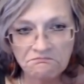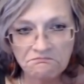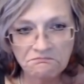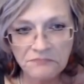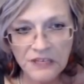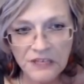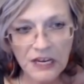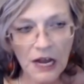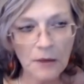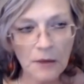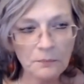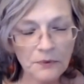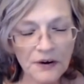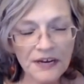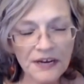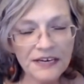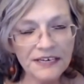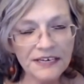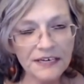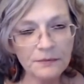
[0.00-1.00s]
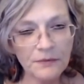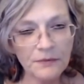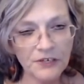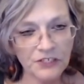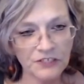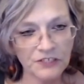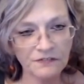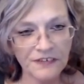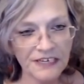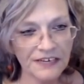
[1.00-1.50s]
comprehending much
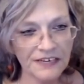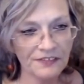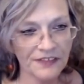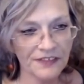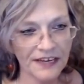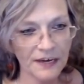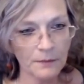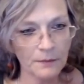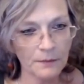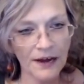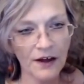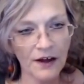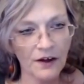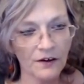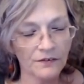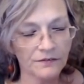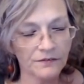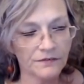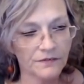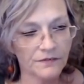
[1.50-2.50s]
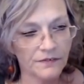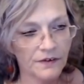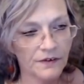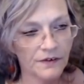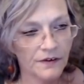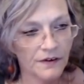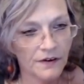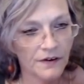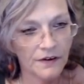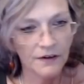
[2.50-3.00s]
of anything about
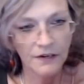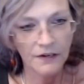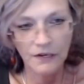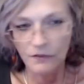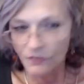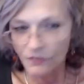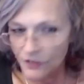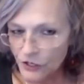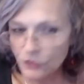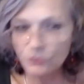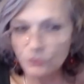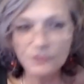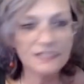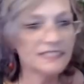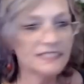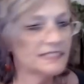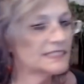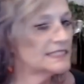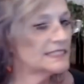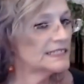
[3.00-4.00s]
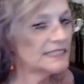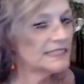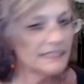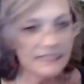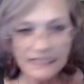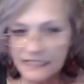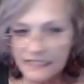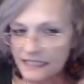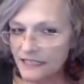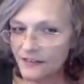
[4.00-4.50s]
the U C
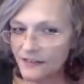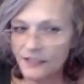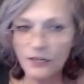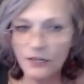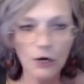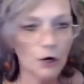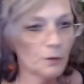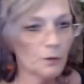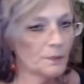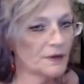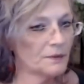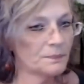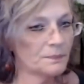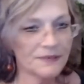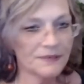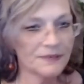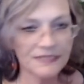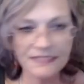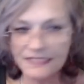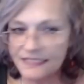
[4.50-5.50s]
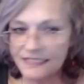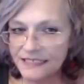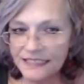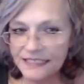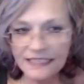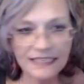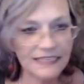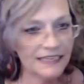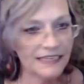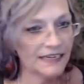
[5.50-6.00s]
C and the O P P
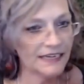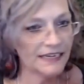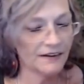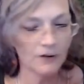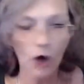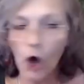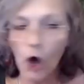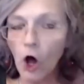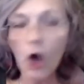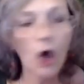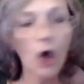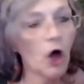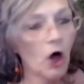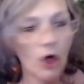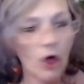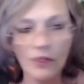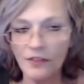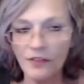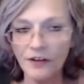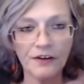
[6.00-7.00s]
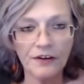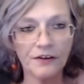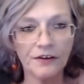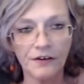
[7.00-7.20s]
T and all the